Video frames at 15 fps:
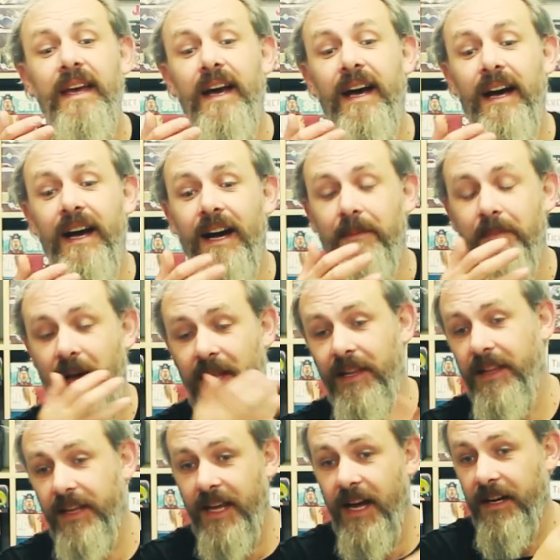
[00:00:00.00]
Um,
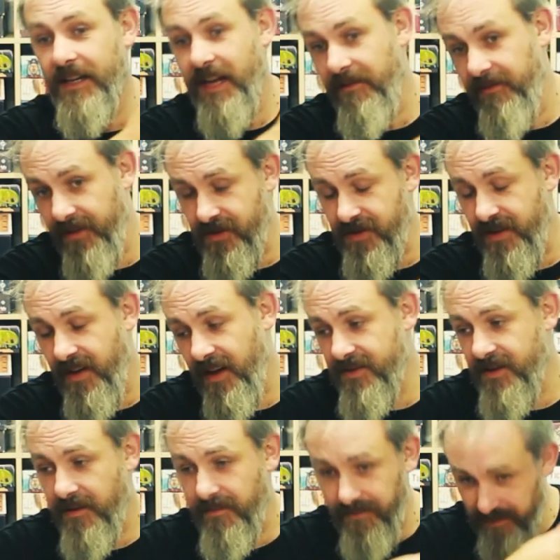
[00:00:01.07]
unlike the card game version of
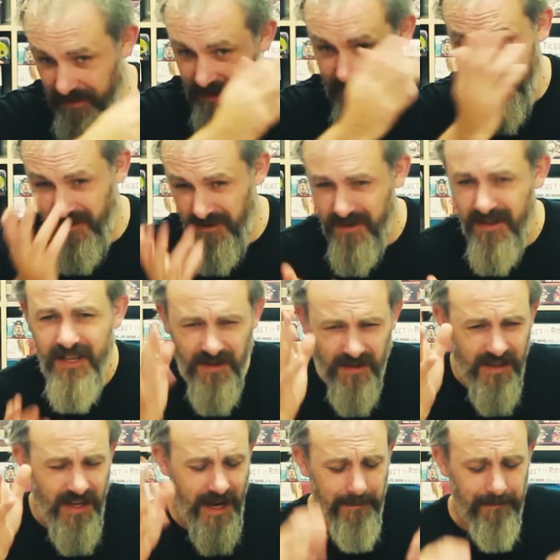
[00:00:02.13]
Hearthstone, but it's a good it's a
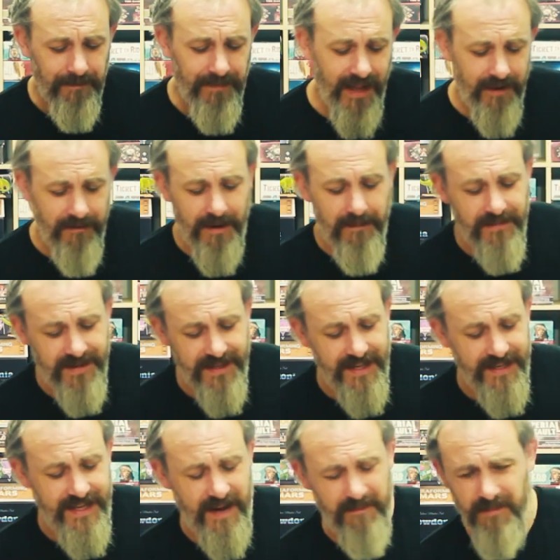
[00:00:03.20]
good game anyway. So
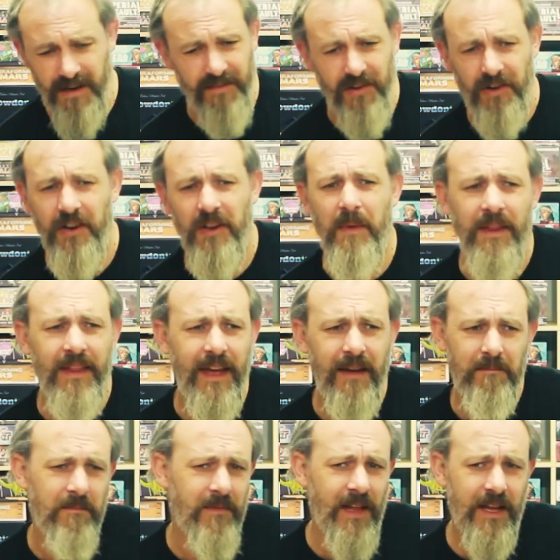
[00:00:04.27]
there's that. But I've gone on about
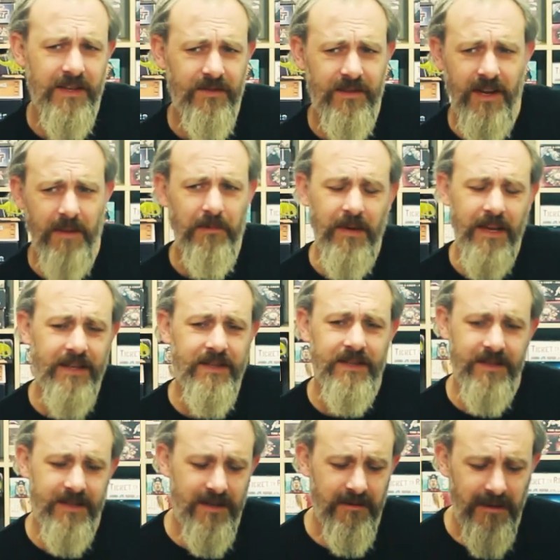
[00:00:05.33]
that in the last couple of weeks,
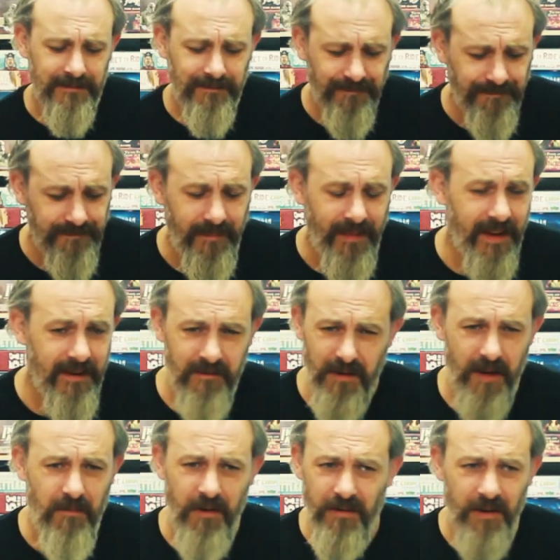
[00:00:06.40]
so um,
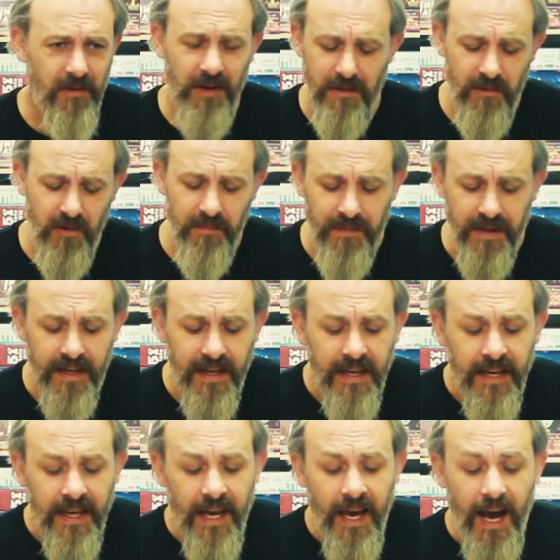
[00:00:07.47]
I won't go on anymore.
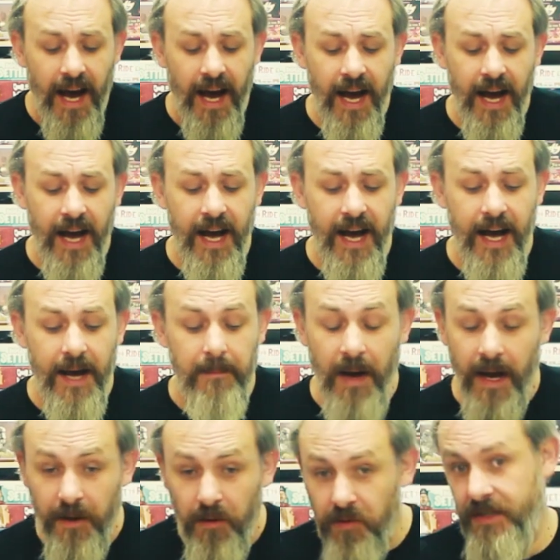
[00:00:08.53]
Um,
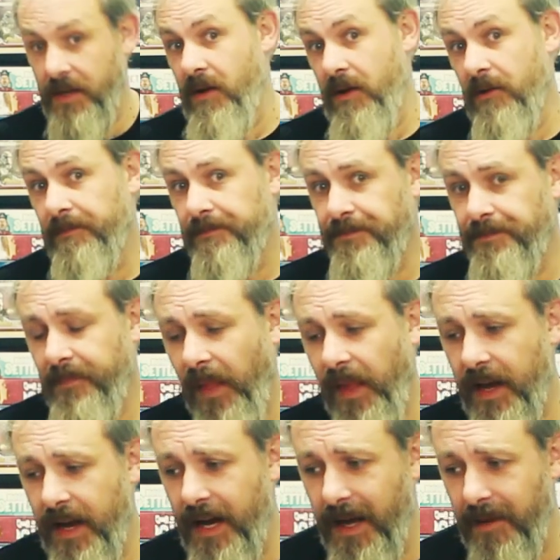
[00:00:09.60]
I also
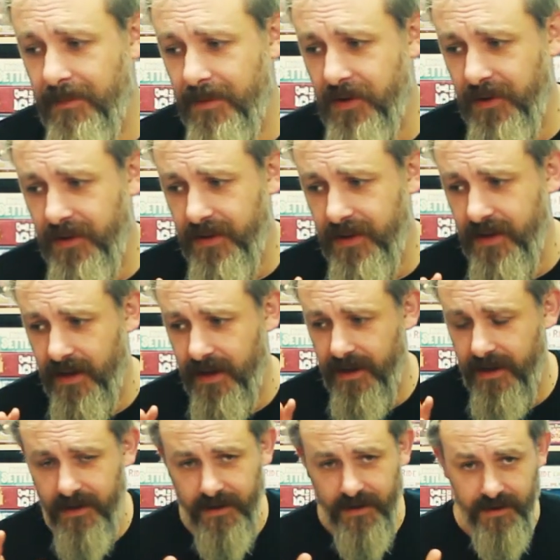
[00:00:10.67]
um, took the
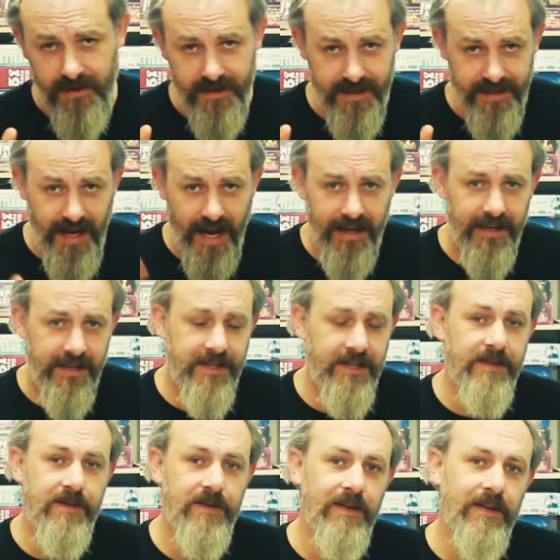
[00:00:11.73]
uh, scandalous
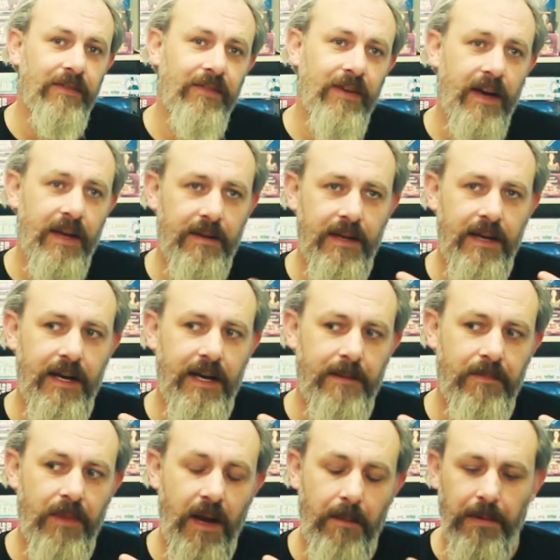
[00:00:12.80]
decision of I
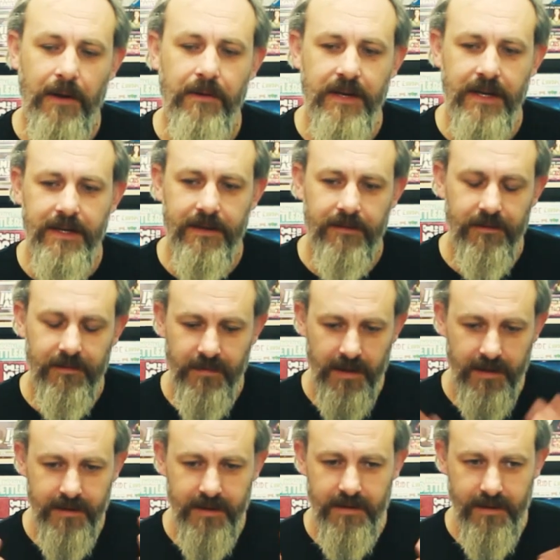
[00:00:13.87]
um, uploaded or
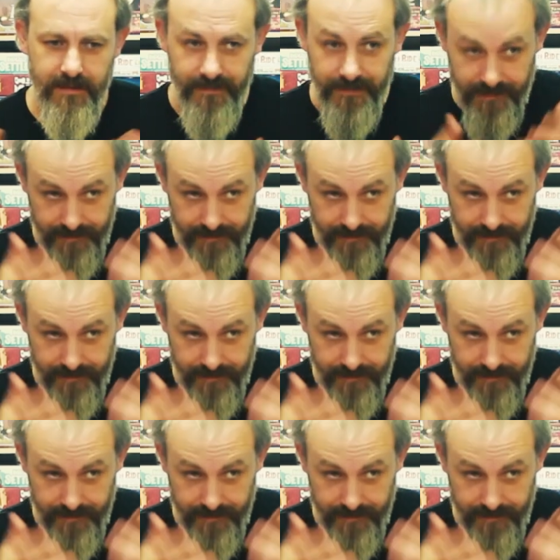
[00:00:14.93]
uh, uh,